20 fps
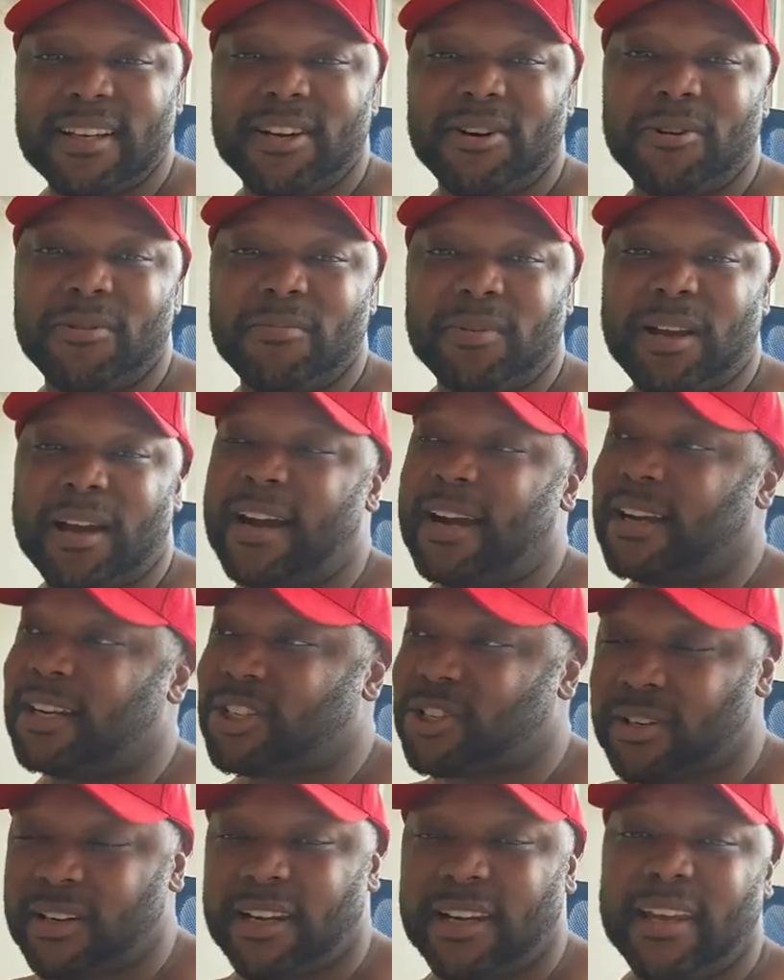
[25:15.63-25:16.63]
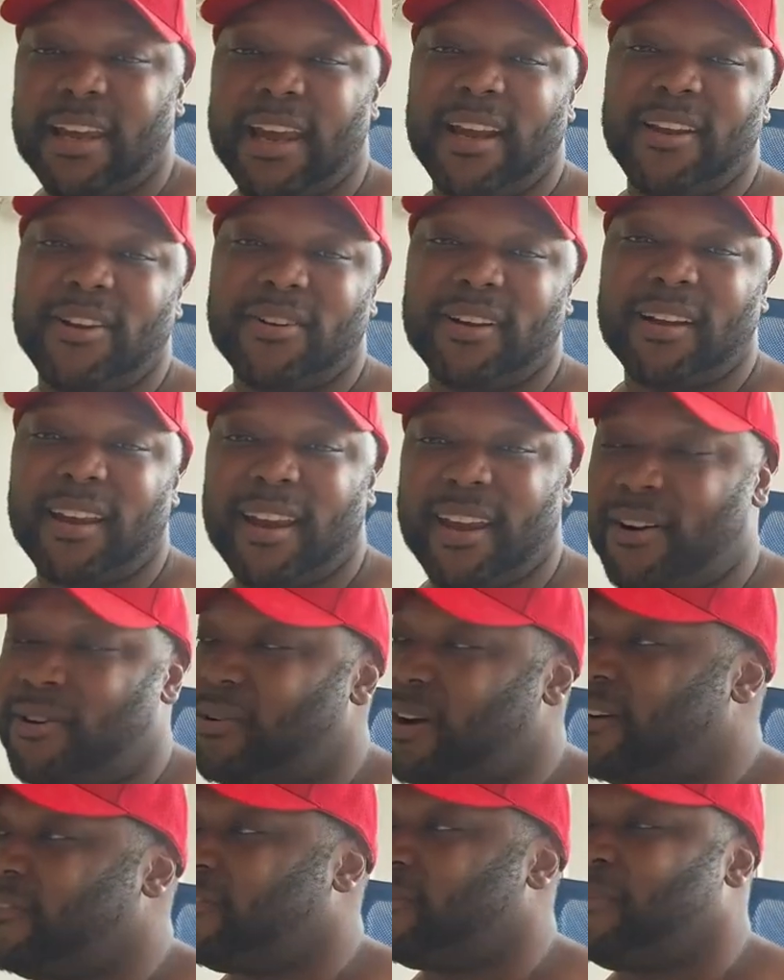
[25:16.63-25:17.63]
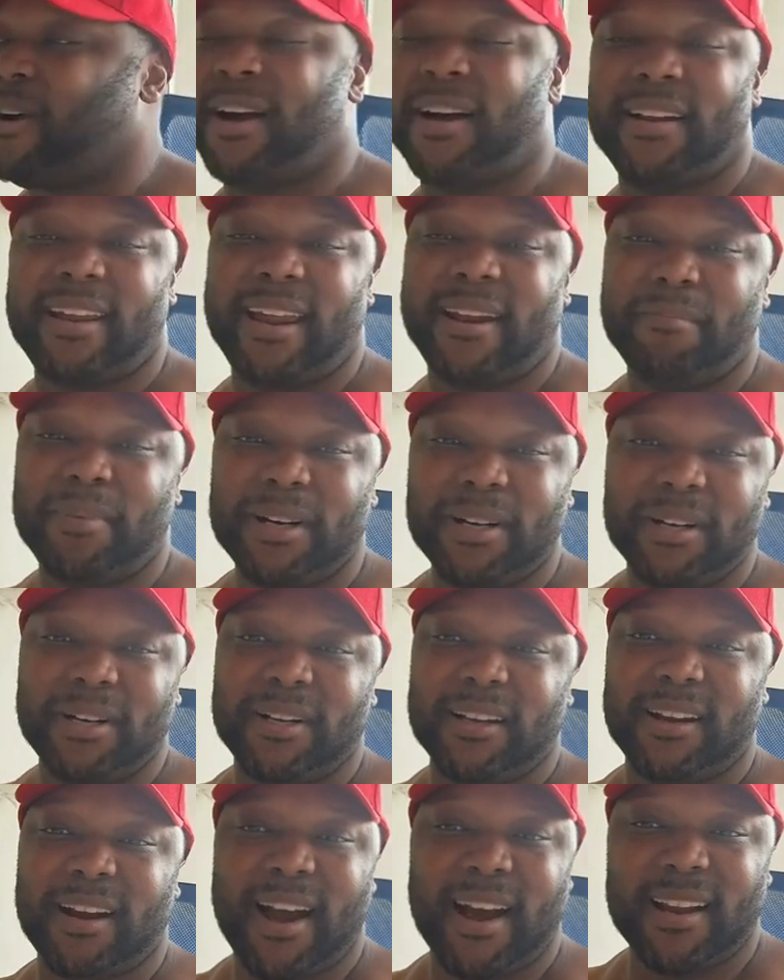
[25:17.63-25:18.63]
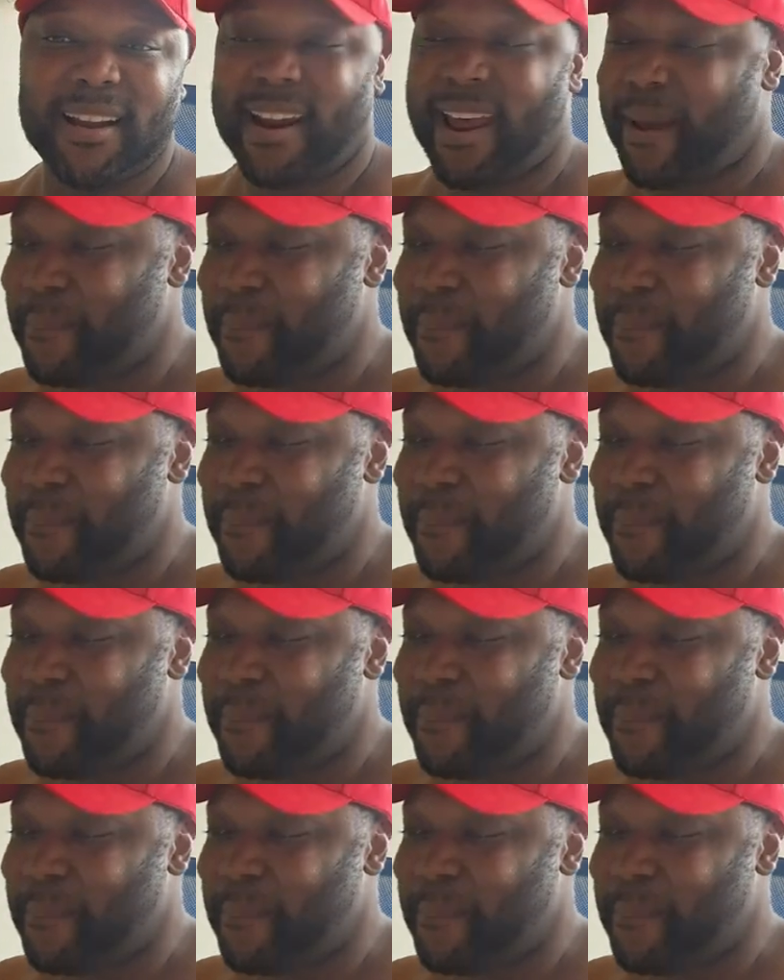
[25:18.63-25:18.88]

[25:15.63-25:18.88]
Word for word: a little country, and you can get away from all that bull and all of